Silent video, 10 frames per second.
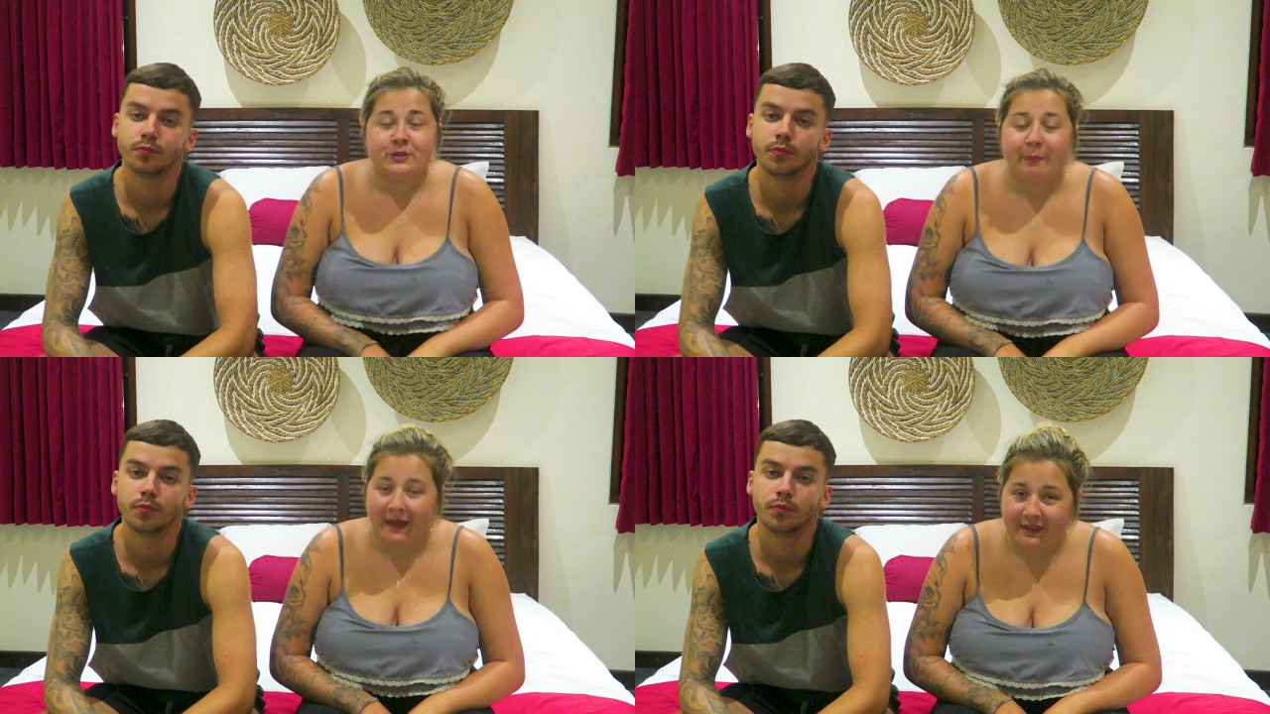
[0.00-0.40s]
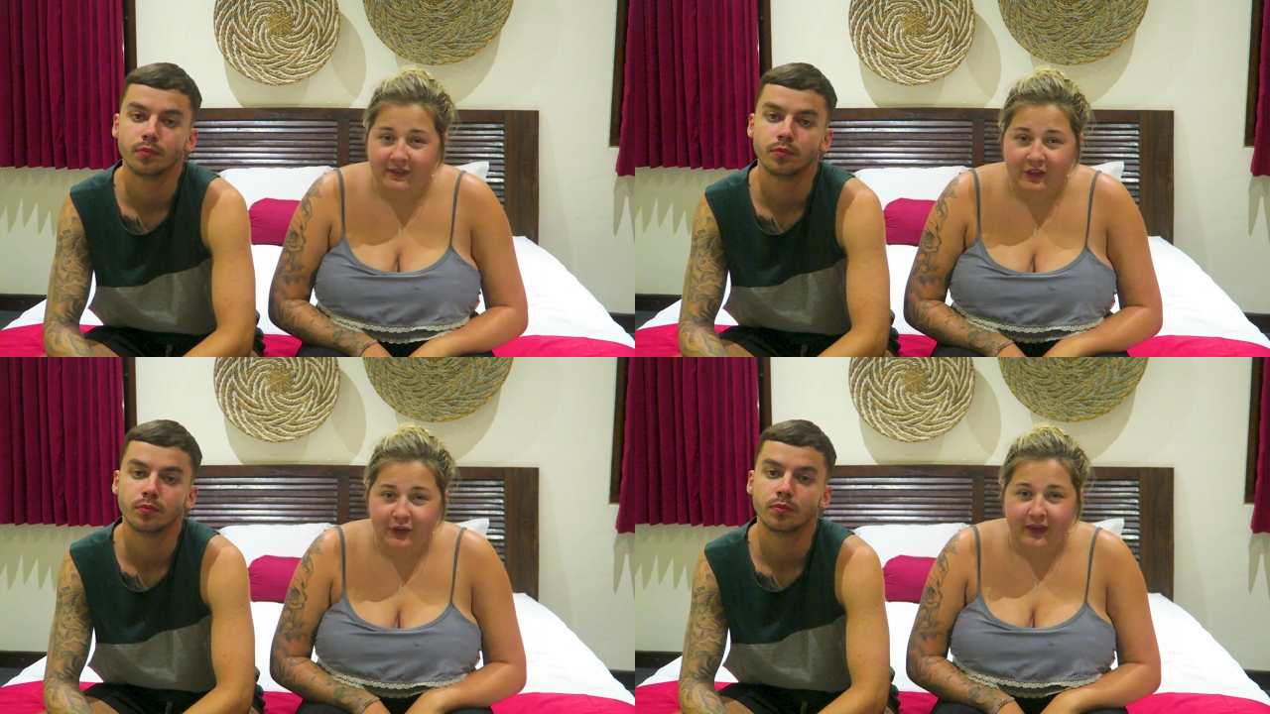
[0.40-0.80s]
Speaker 1: So back in
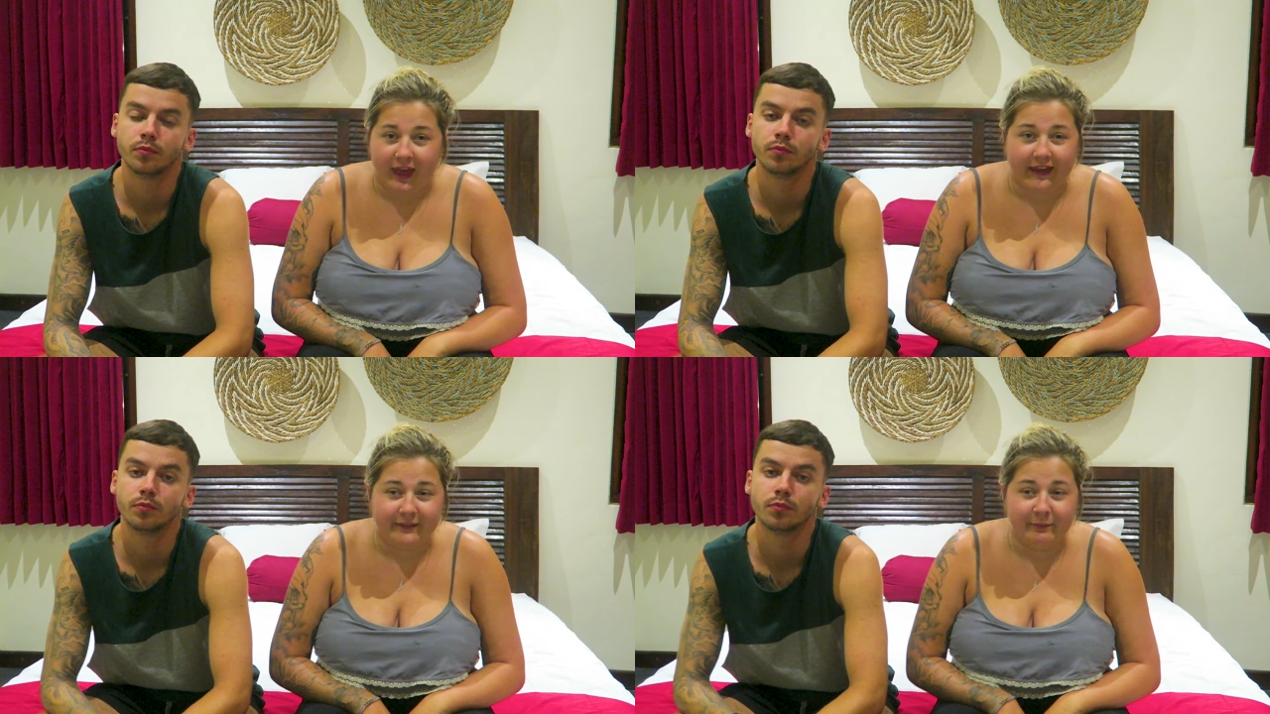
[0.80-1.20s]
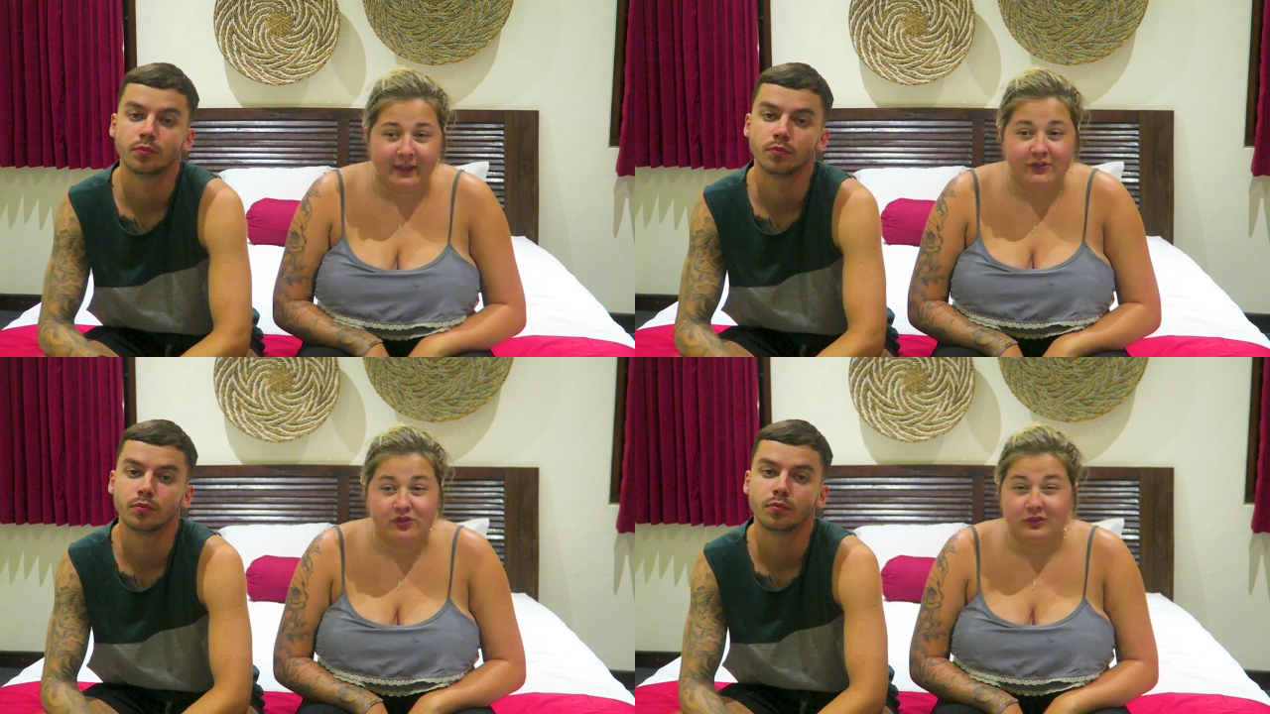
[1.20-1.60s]
the UK, me
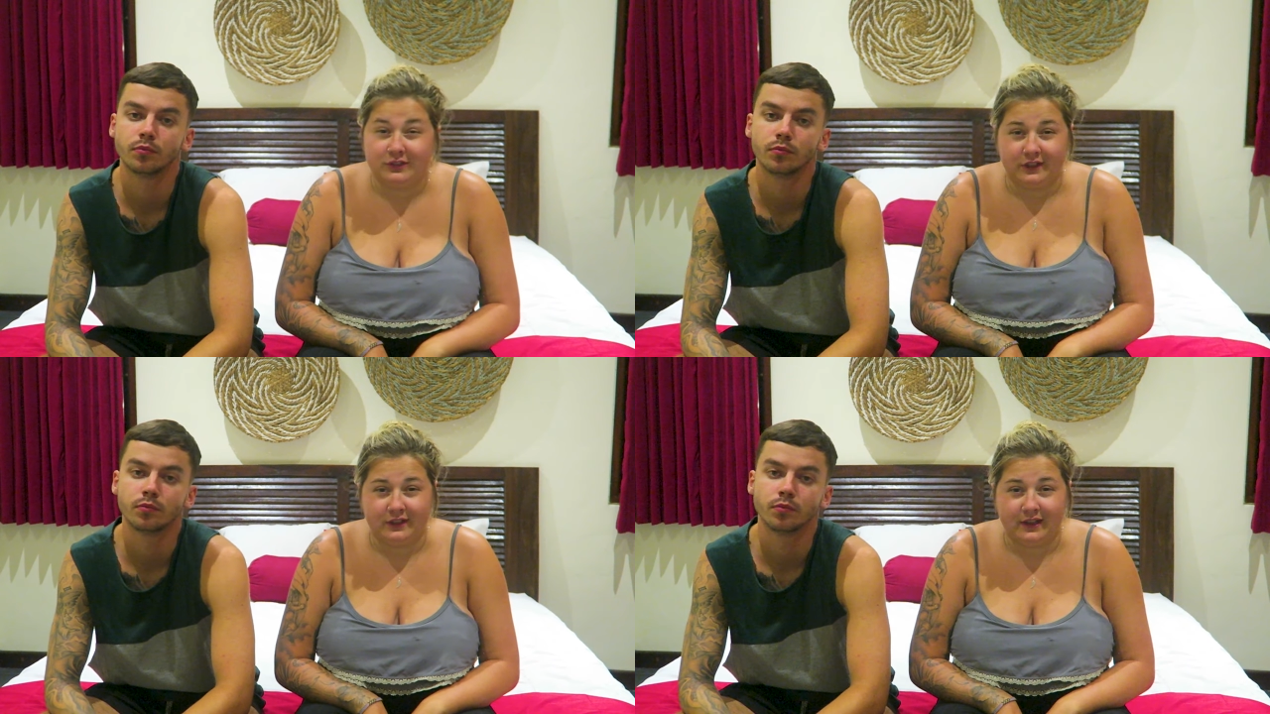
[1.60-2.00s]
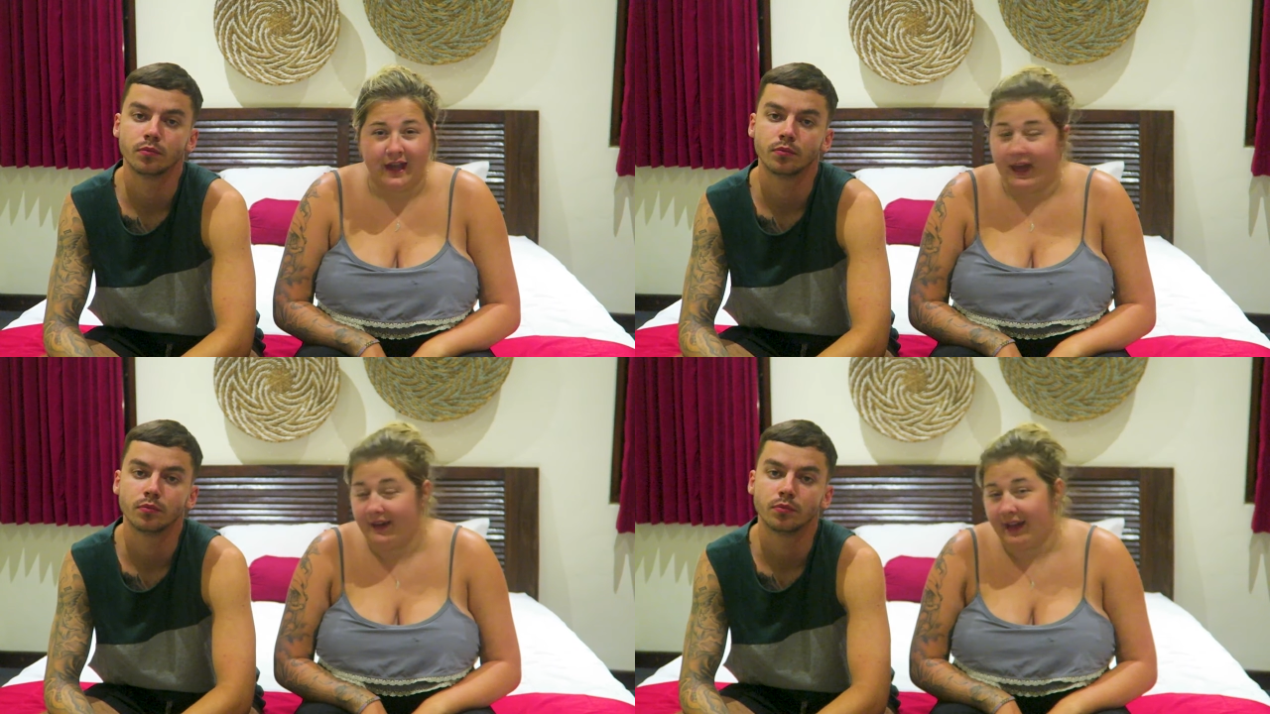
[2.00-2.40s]
and Jordan
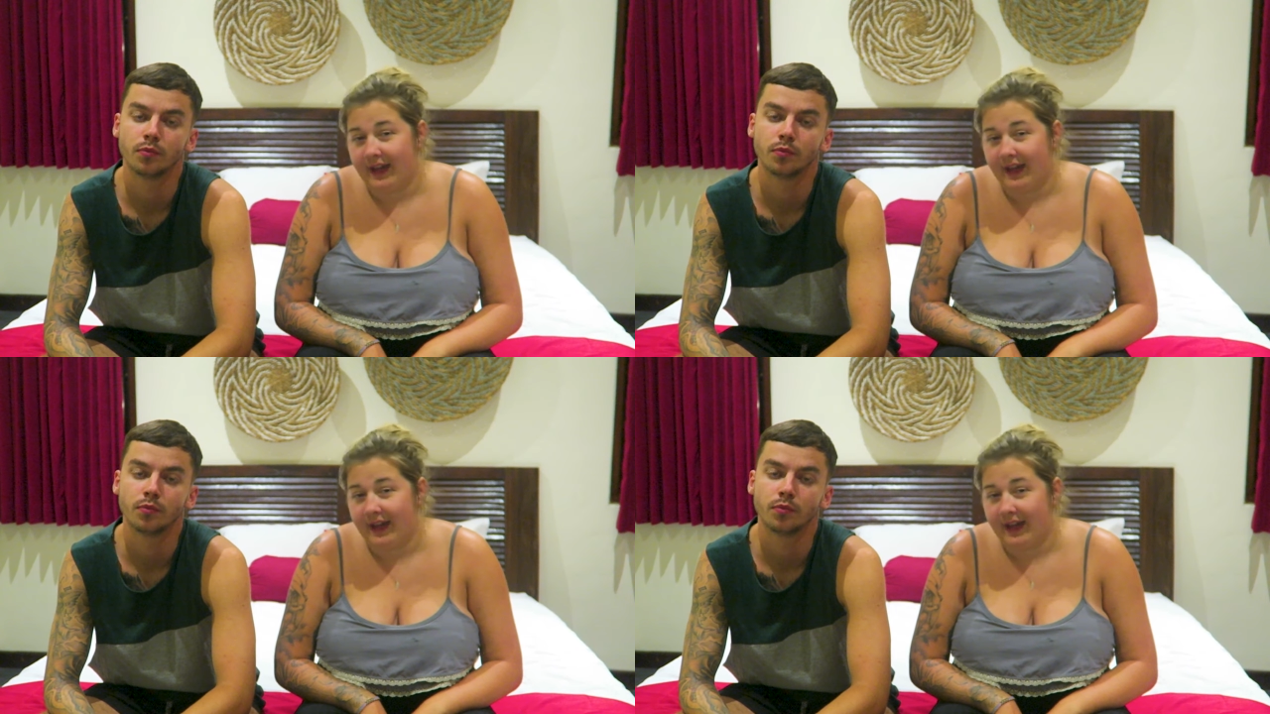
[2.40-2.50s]
had a